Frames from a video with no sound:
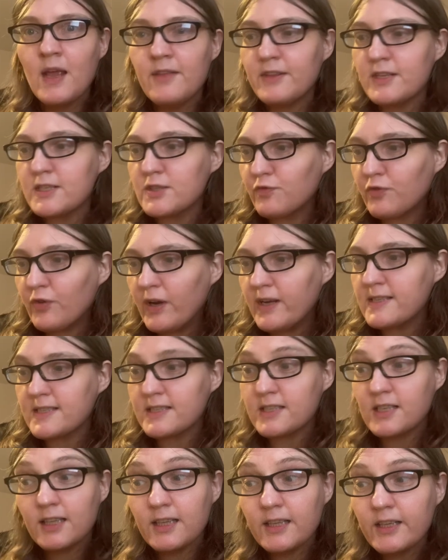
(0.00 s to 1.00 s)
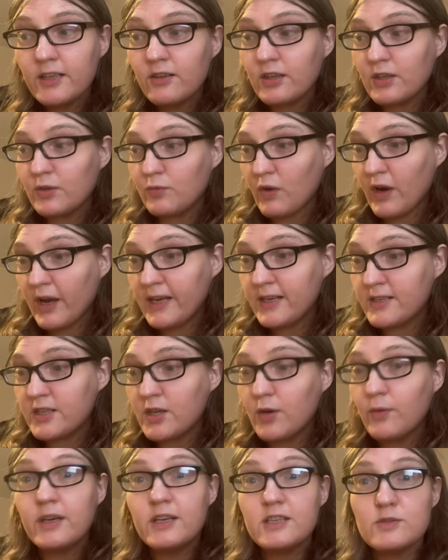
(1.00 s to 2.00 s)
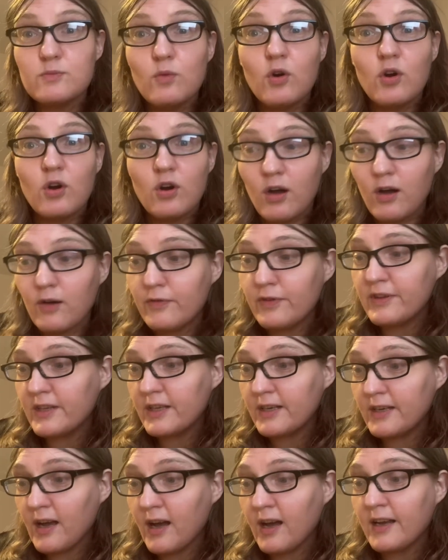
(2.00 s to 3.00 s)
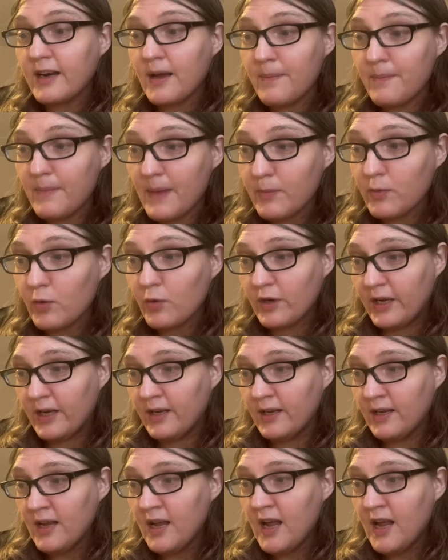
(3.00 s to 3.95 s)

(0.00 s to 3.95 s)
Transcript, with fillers: This phrase is clear and right, though it is more often than not a memory.